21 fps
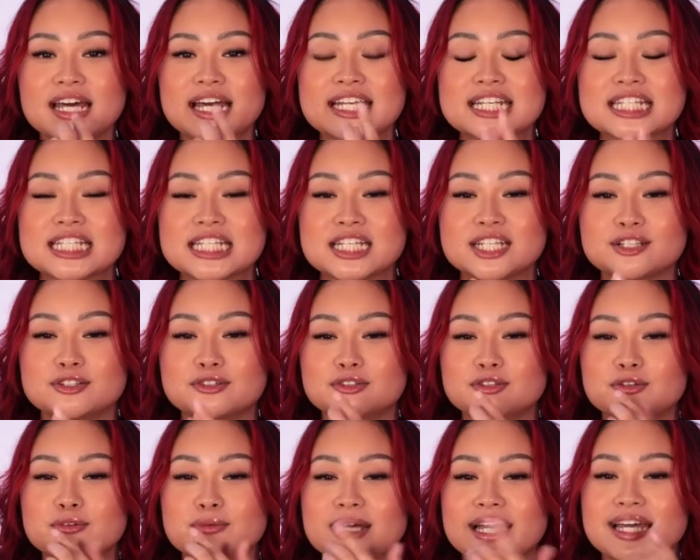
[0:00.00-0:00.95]
that
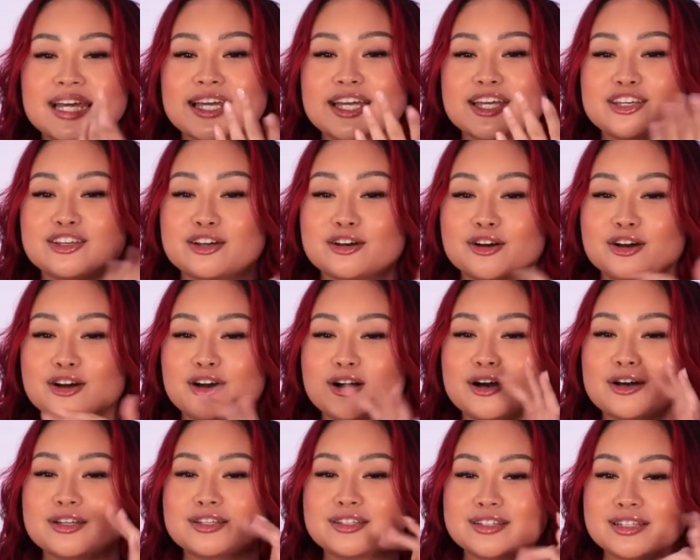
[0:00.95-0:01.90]
tingle where
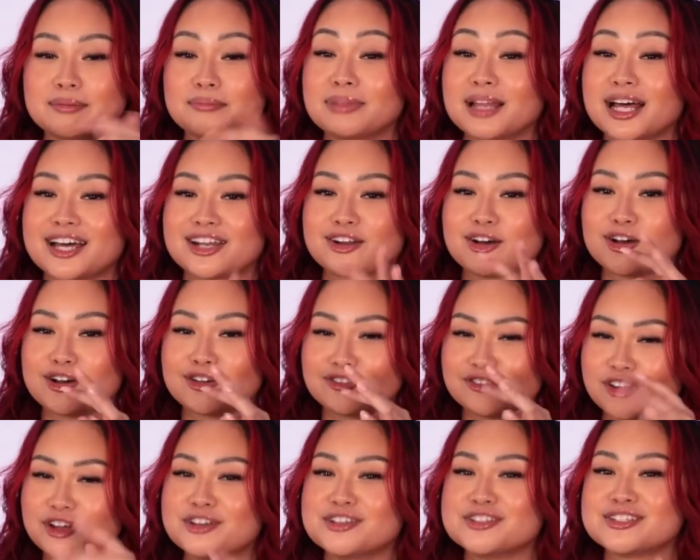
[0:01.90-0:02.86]
the blood
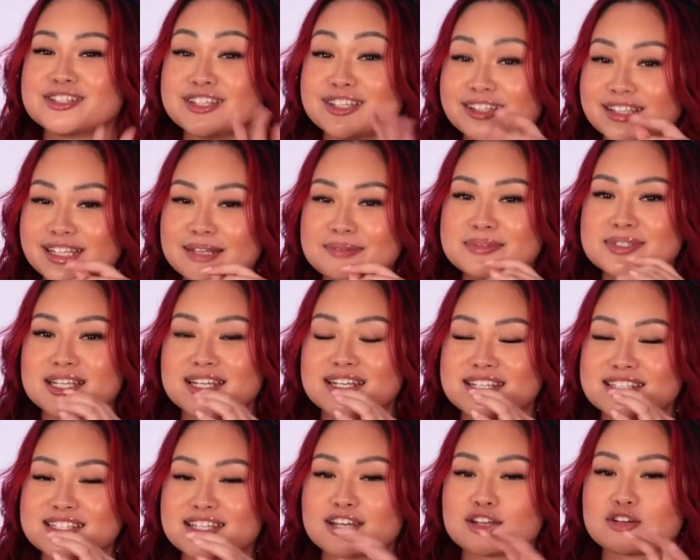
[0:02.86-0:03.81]
flows to your lips and
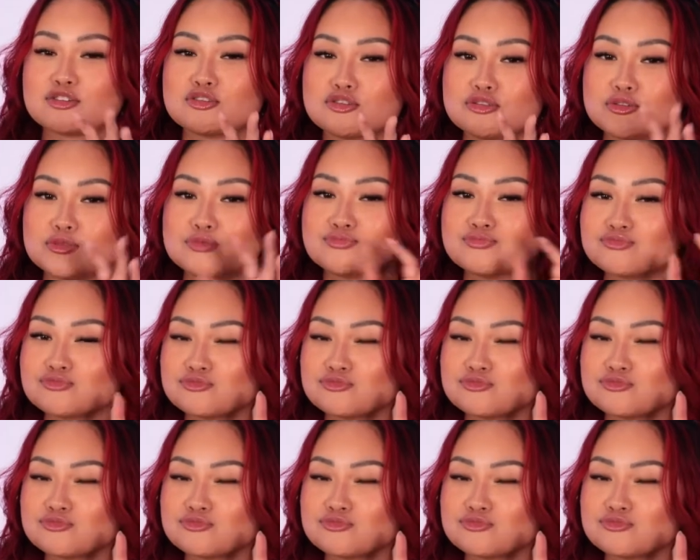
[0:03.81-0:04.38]
it's like, ooh.